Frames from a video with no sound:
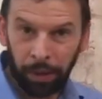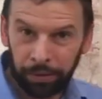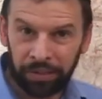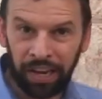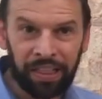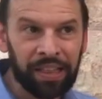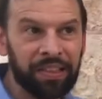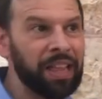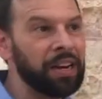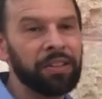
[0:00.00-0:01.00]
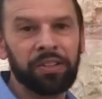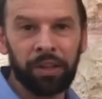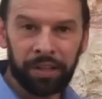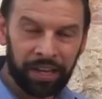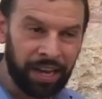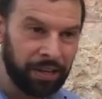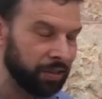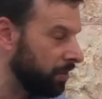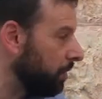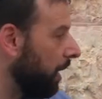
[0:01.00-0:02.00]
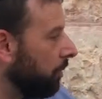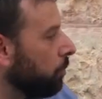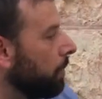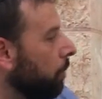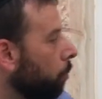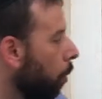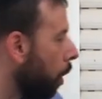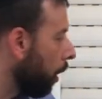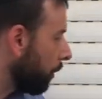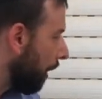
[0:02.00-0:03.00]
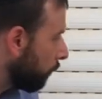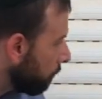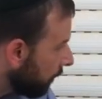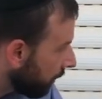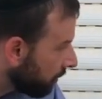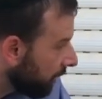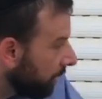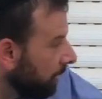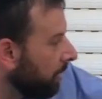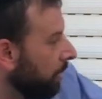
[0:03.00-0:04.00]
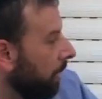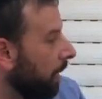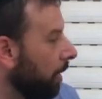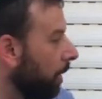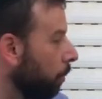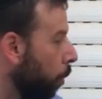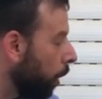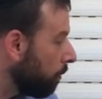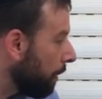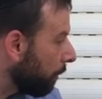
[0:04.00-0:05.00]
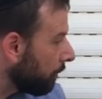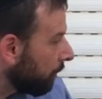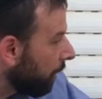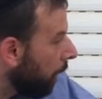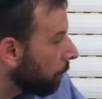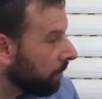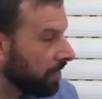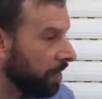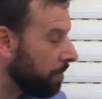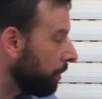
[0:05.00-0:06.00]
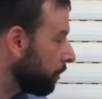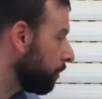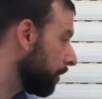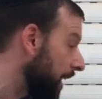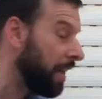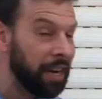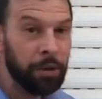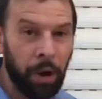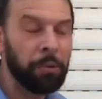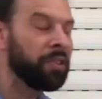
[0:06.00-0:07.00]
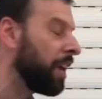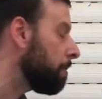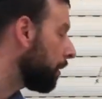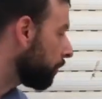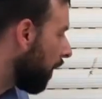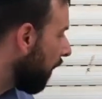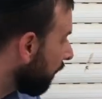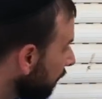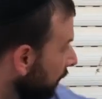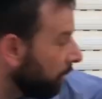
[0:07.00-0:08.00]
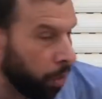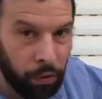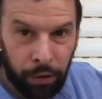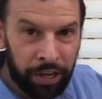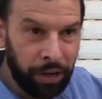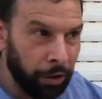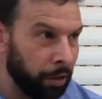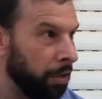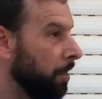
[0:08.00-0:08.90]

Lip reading: Others say that that's not necessarily the case. There has to be a wall. It has to be, let's say, a wall about 100 centimeters, 80 to 100 centimeters high over here.